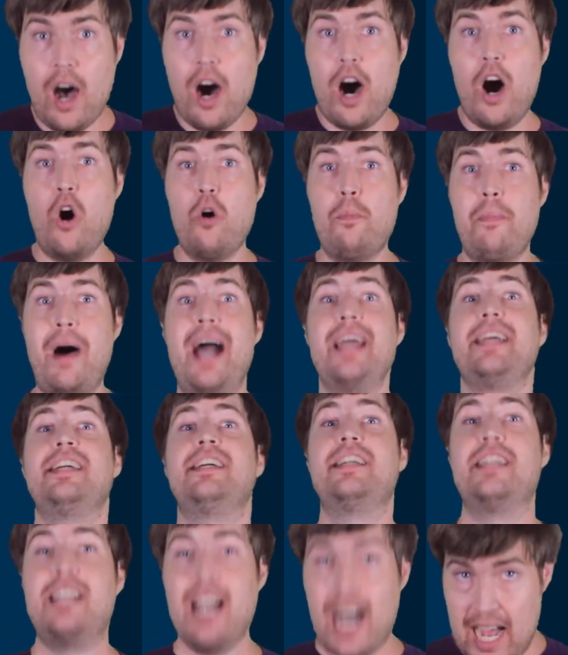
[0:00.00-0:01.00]
Oh my
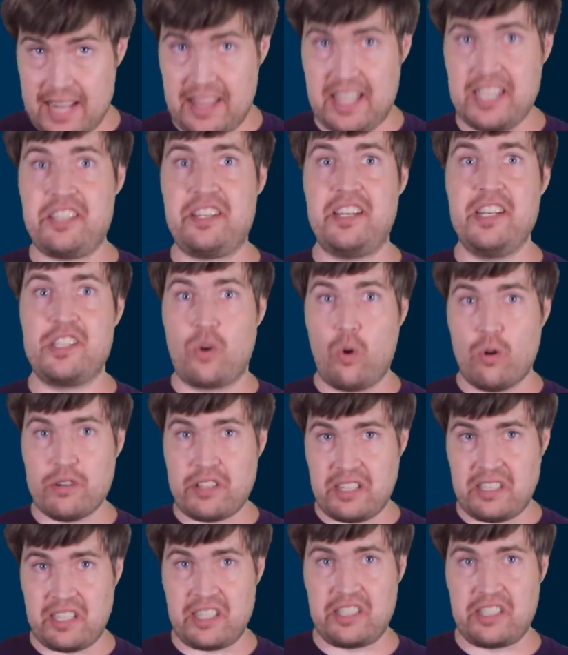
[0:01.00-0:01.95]
god, this discourse is